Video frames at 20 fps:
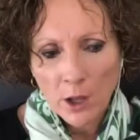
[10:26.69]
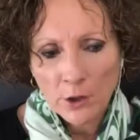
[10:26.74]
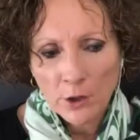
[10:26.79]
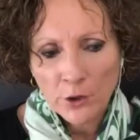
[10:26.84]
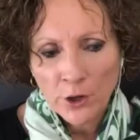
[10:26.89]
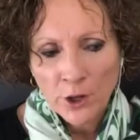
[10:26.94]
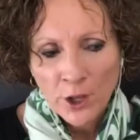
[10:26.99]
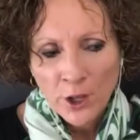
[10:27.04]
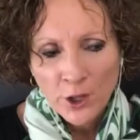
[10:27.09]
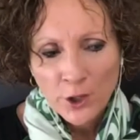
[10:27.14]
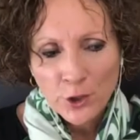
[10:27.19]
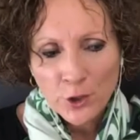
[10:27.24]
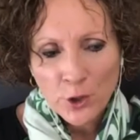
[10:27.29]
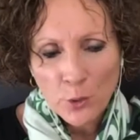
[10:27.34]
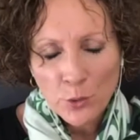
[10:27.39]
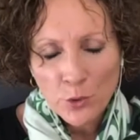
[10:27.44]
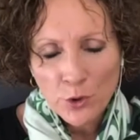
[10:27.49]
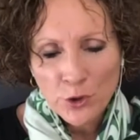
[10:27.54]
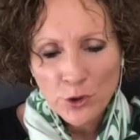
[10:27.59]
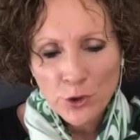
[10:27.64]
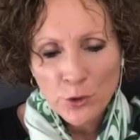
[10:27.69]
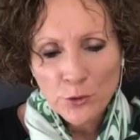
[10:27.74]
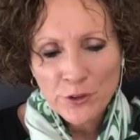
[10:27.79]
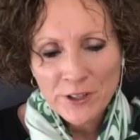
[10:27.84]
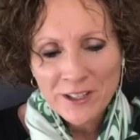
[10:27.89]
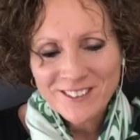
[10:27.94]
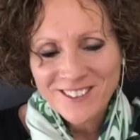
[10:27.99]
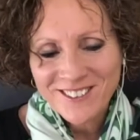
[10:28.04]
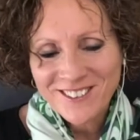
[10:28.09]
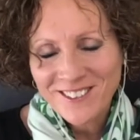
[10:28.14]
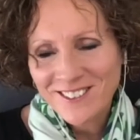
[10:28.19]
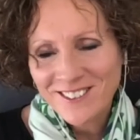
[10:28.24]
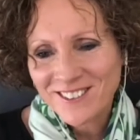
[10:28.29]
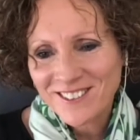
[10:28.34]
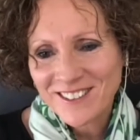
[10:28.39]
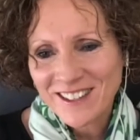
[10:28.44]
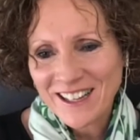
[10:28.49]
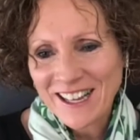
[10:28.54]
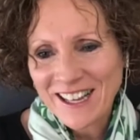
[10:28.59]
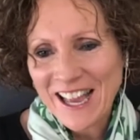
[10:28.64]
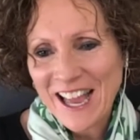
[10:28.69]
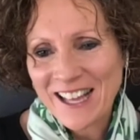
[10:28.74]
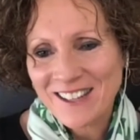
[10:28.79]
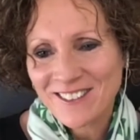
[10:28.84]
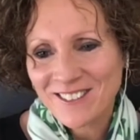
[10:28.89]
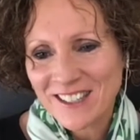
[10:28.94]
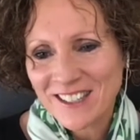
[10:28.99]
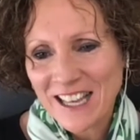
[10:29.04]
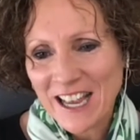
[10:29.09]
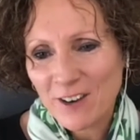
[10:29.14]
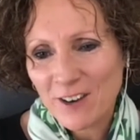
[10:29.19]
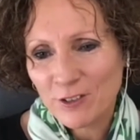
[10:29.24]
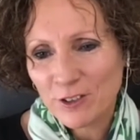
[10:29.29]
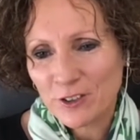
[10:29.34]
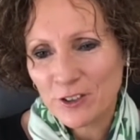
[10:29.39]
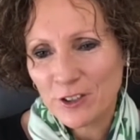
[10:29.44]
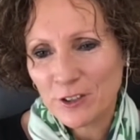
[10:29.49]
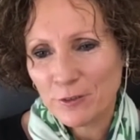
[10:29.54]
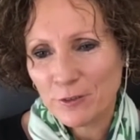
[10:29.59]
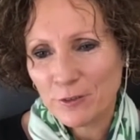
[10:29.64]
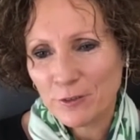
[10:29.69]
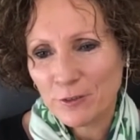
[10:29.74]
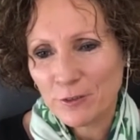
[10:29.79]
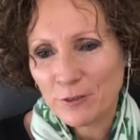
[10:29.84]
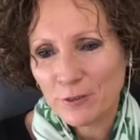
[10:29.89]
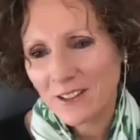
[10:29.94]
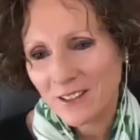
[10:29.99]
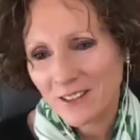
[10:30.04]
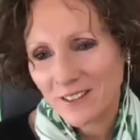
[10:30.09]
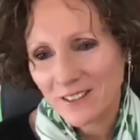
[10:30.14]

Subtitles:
you know, using it as a stick and a carrot, if you like.